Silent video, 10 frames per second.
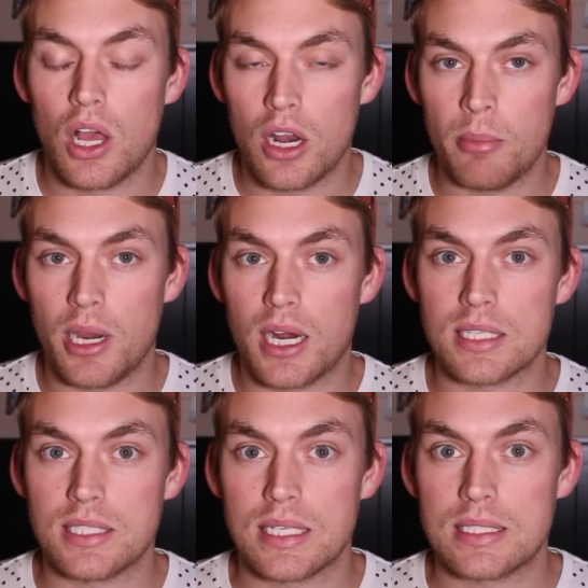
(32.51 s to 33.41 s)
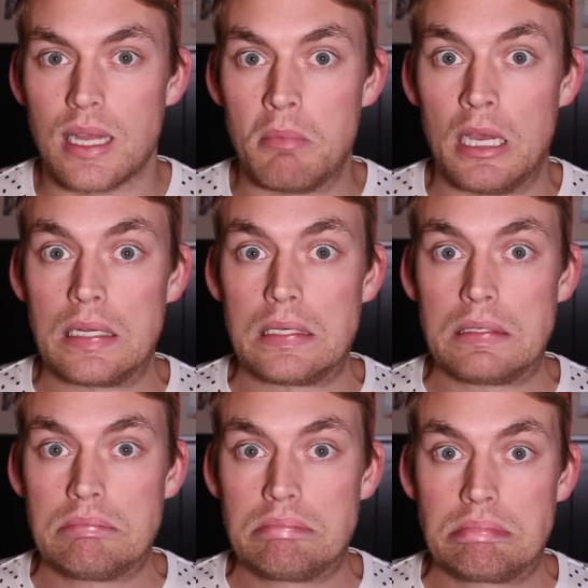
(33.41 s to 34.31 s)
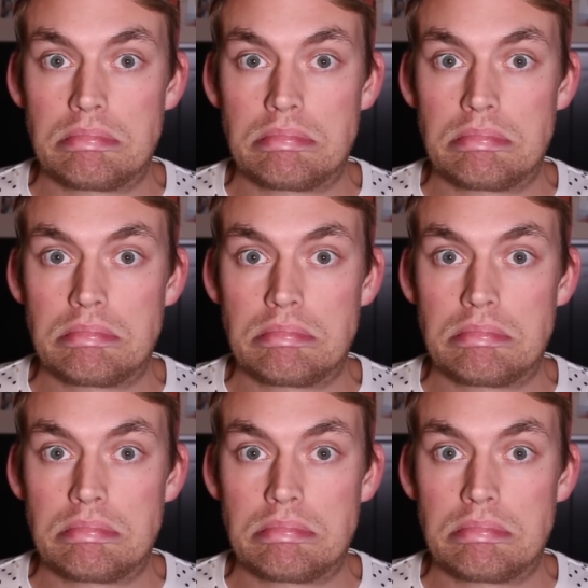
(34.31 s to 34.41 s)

on America's Next Top Model.